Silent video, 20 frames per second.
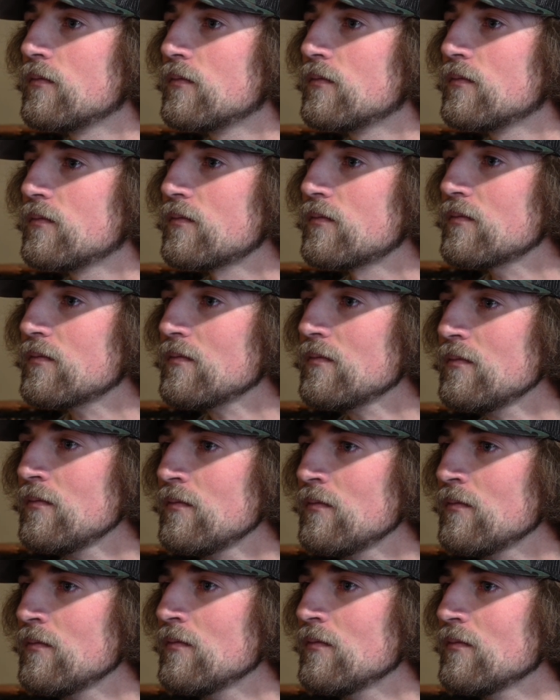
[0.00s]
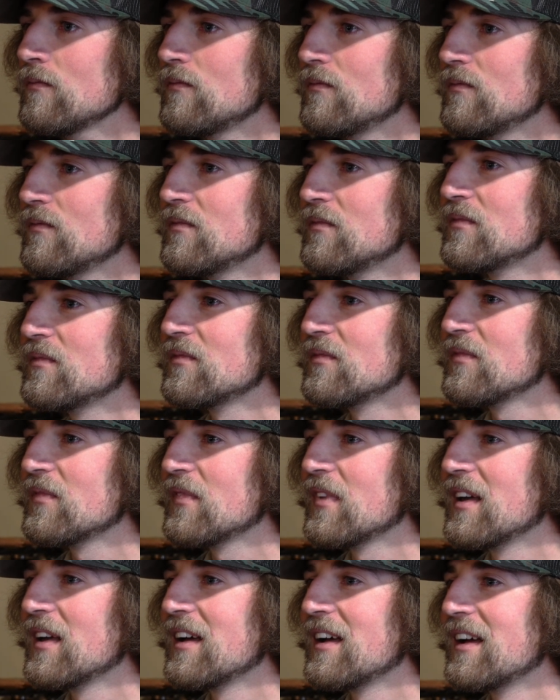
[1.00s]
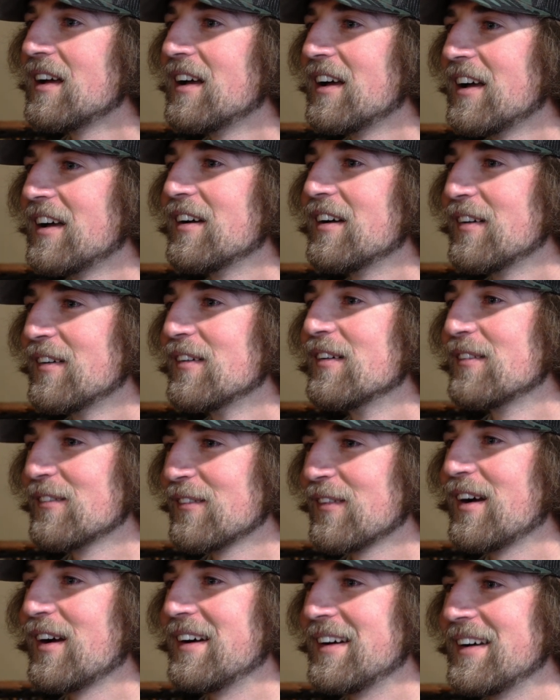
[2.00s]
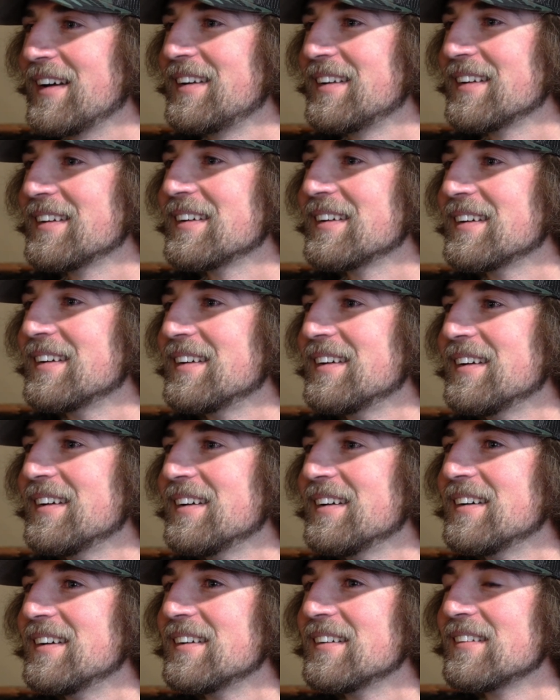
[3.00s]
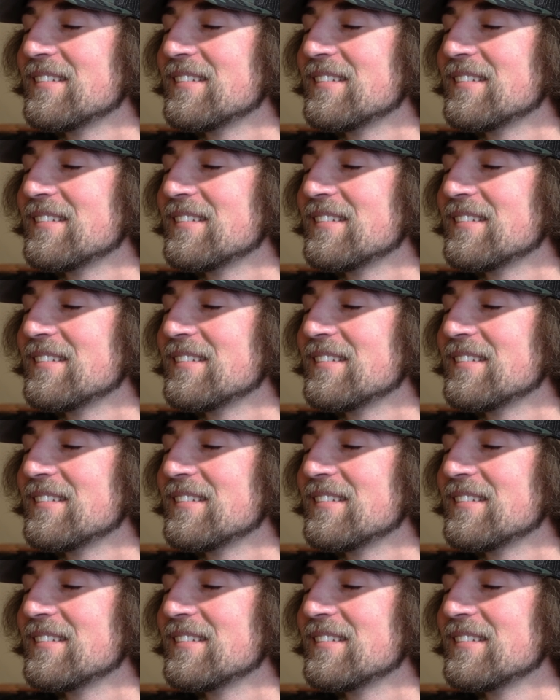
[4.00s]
Reef to Lusby is more like a half-day float instead of a full-day float.